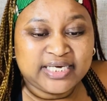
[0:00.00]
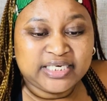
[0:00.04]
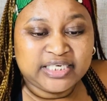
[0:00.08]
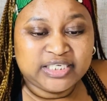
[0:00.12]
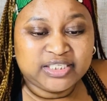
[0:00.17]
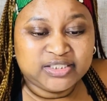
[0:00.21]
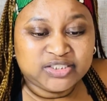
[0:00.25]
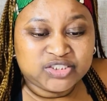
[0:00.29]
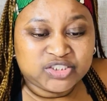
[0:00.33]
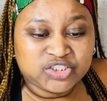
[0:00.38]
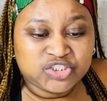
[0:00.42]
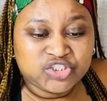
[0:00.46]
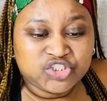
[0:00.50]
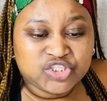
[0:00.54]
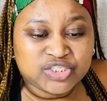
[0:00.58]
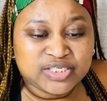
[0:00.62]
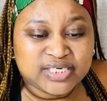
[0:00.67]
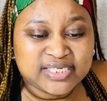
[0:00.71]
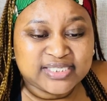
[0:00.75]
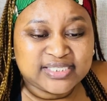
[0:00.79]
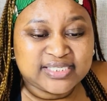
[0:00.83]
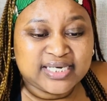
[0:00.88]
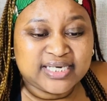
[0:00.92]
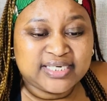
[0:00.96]

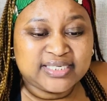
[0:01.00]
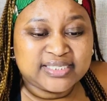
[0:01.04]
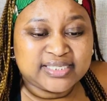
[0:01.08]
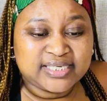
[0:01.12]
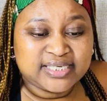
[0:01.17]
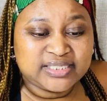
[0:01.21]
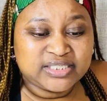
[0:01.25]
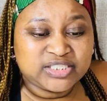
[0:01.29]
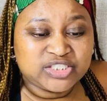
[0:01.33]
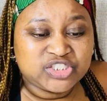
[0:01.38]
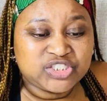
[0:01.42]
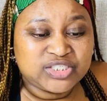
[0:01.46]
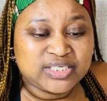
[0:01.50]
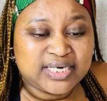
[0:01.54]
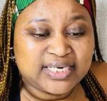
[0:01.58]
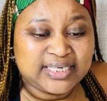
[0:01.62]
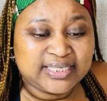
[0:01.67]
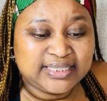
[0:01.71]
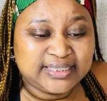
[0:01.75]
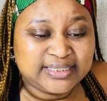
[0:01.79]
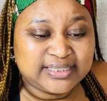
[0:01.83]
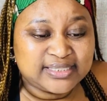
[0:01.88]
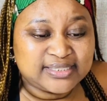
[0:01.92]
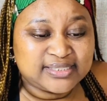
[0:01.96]
indigenous and traditional
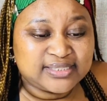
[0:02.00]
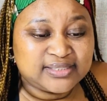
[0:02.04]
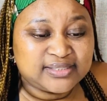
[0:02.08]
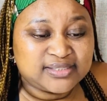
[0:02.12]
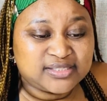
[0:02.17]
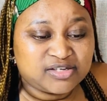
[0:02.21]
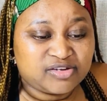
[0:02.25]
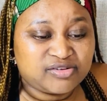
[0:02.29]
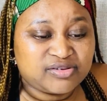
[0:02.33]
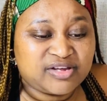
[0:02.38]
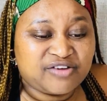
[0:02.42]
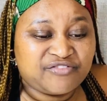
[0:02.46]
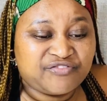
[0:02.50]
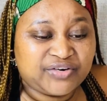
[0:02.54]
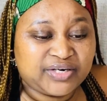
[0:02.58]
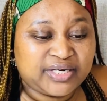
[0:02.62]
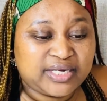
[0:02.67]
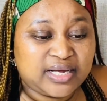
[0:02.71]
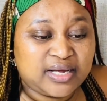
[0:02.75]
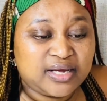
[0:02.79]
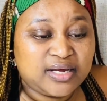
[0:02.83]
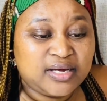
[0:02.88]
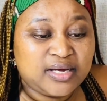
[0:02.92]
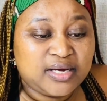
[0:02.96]
leaders in South
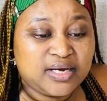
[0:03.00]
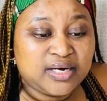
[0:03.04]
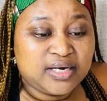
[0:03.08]
Africa